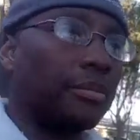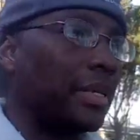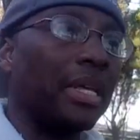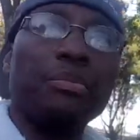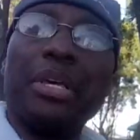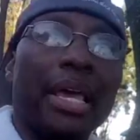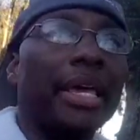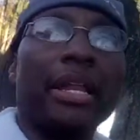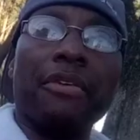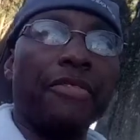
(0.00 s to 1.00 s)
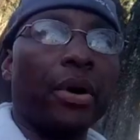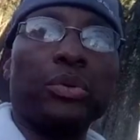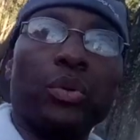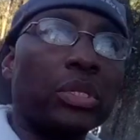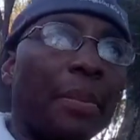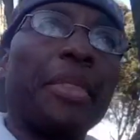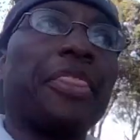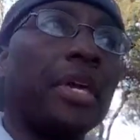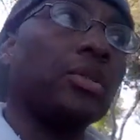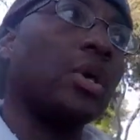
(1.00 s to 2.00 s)
NBA, NFL, those type of
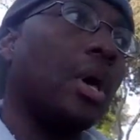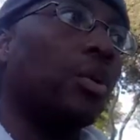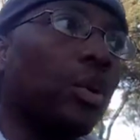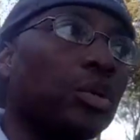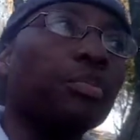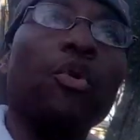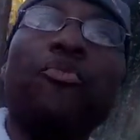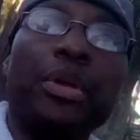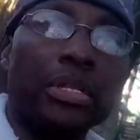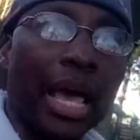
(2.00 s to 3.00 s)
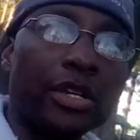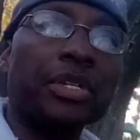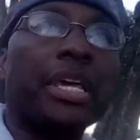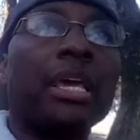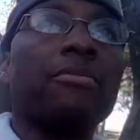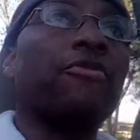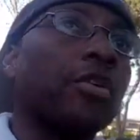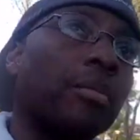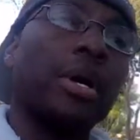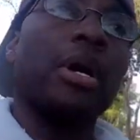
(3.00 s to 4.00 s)
things. Those movements actually came
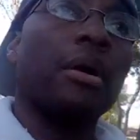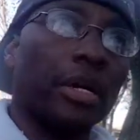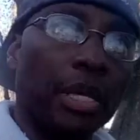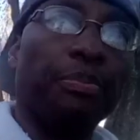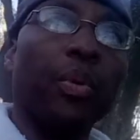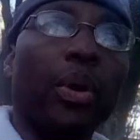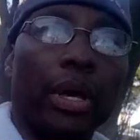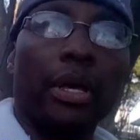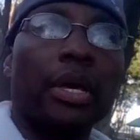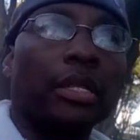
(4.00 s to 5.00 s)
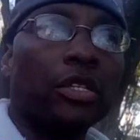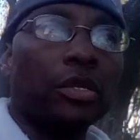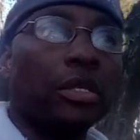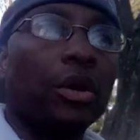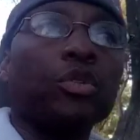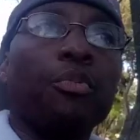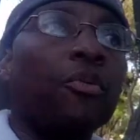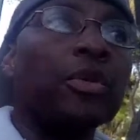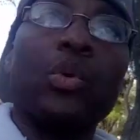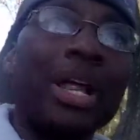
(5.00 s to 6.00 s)
from Kipura. Those
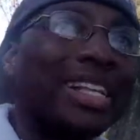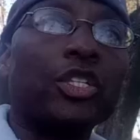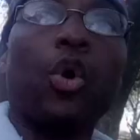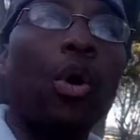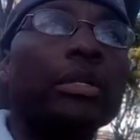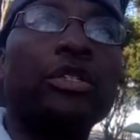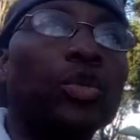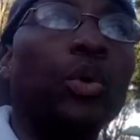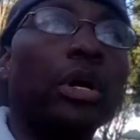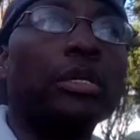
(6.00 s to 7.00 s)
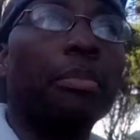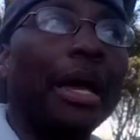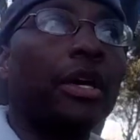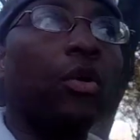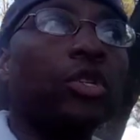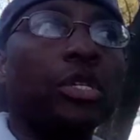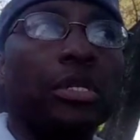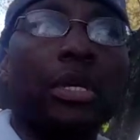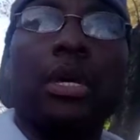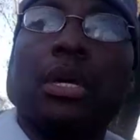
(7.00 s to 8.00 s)
movements were not taught to us by
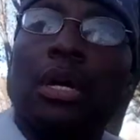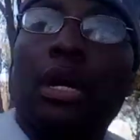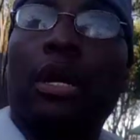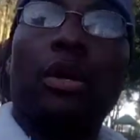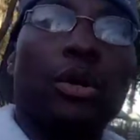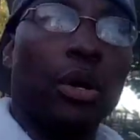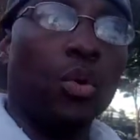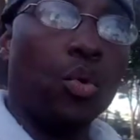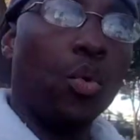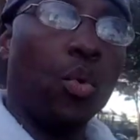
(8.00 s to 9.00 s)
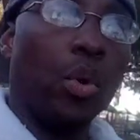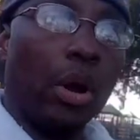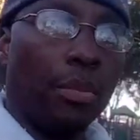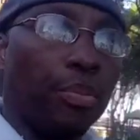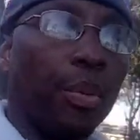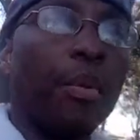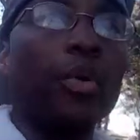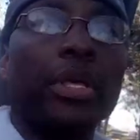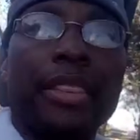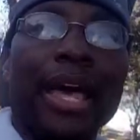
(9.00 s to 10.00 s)
coaches who were
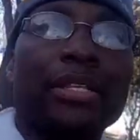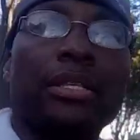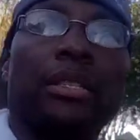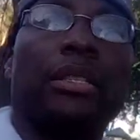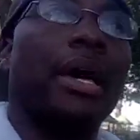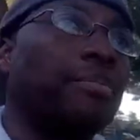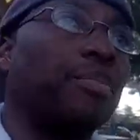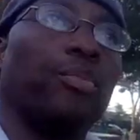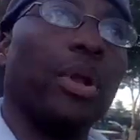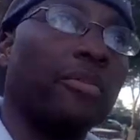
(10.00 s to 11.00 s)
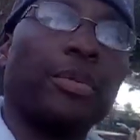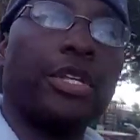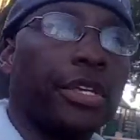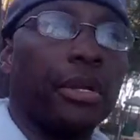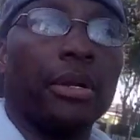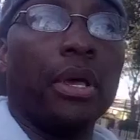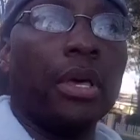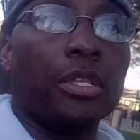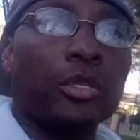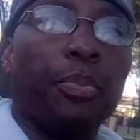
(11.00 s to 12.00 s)
promoting that whatever particular
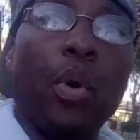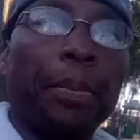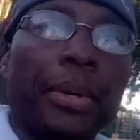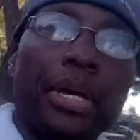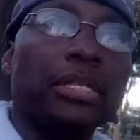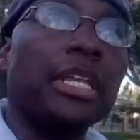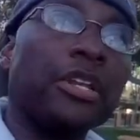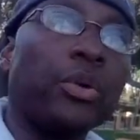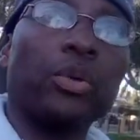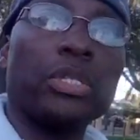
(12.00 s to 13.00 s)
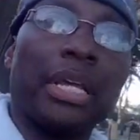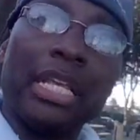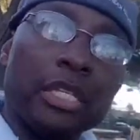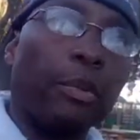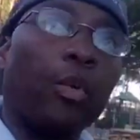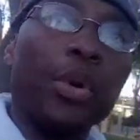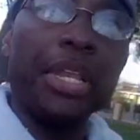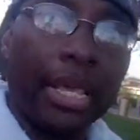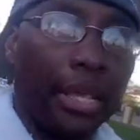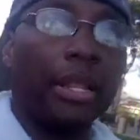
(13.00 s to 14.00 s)
sport, because they didn't know those techniques, but we did.